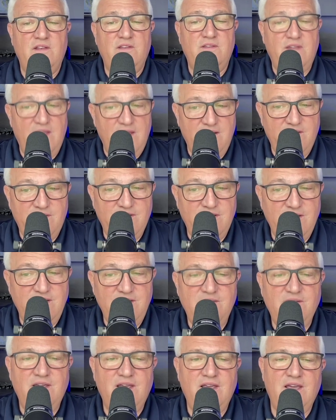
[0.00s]

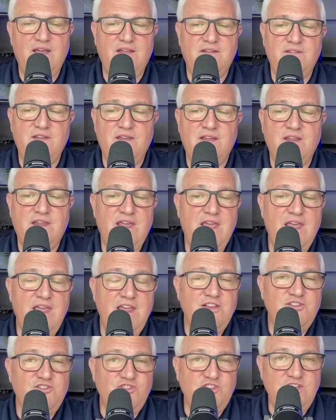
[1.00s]
Tennessee at
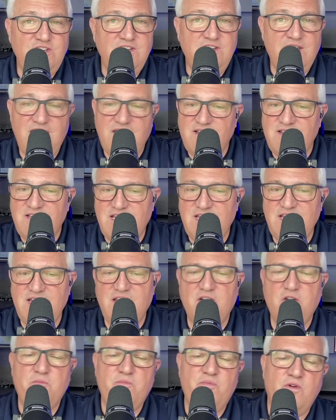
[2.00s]
KGKT
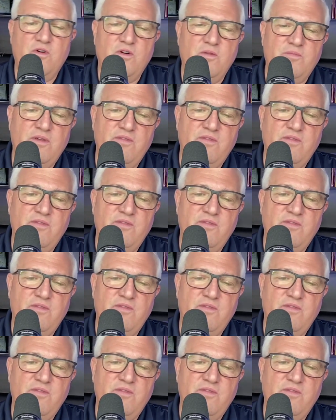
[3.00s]
Airport.